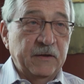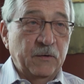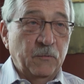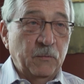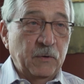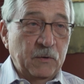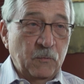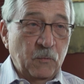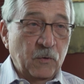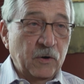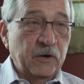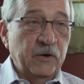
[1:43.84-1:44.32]
that
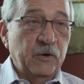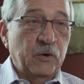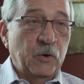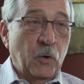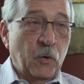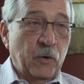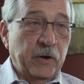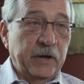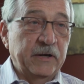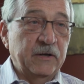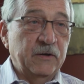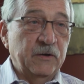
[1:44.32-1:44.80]
we weren't
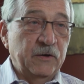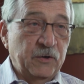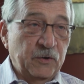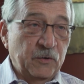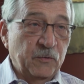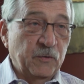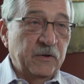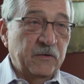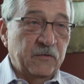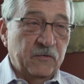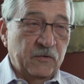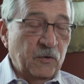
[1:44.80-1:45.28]
going to
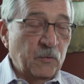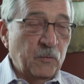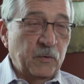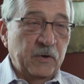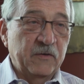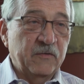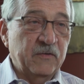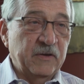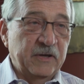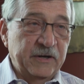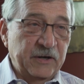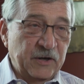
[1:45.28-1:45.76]
do it. So
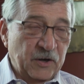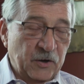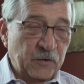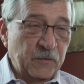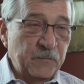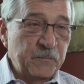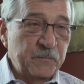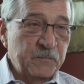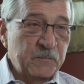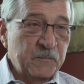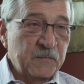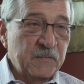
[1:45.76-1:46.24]
we said no.